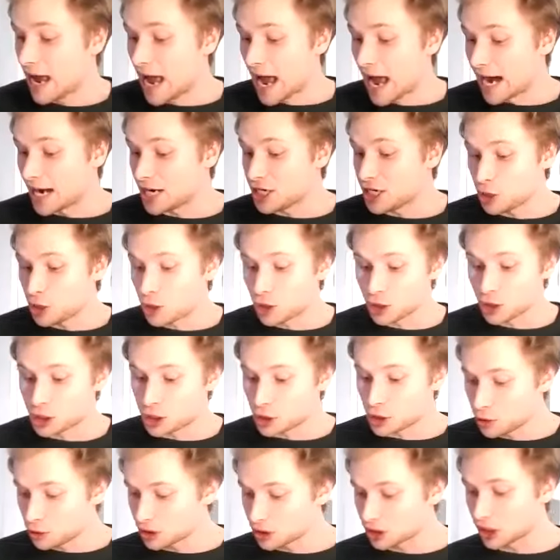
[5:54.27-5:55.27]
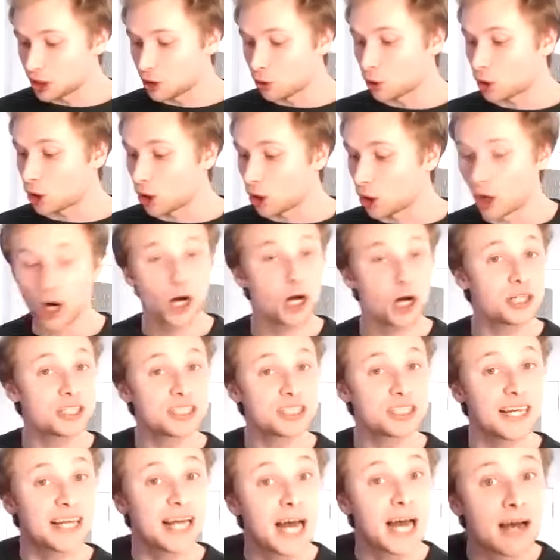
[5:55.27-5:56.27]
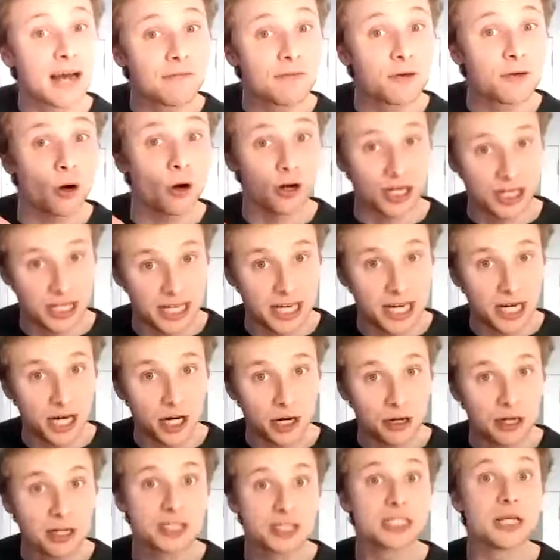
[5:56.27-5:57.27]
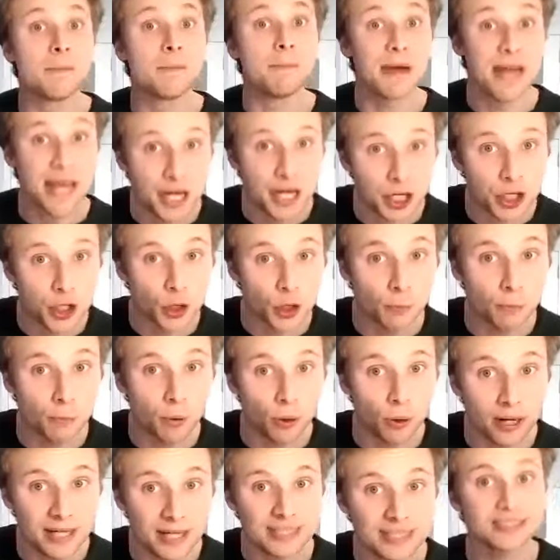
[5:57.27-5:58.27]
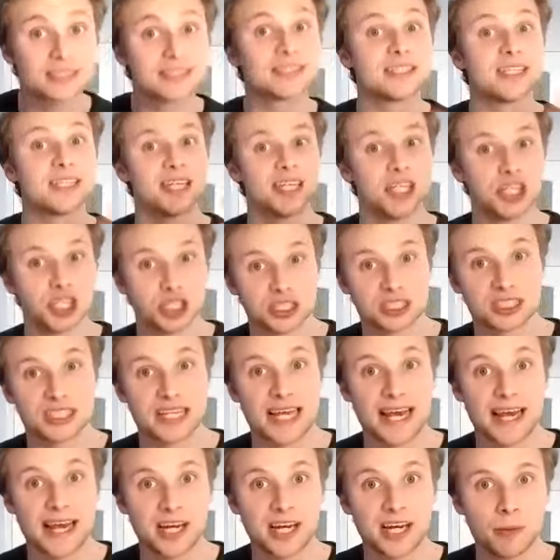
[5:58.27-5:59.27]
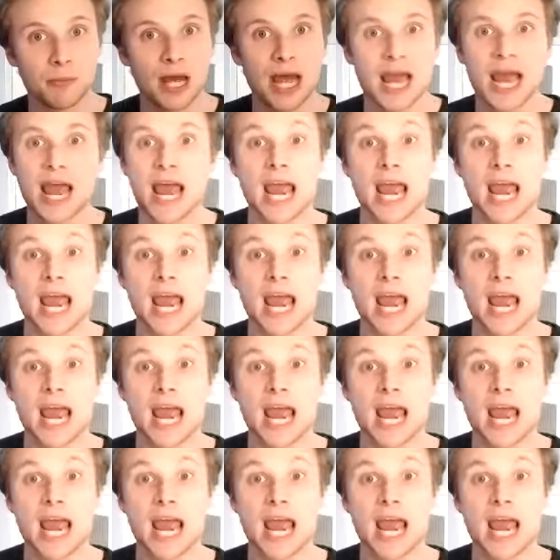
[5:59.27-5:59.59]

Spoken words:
And you could use little cards like I've got here to make your points instead of just saying them.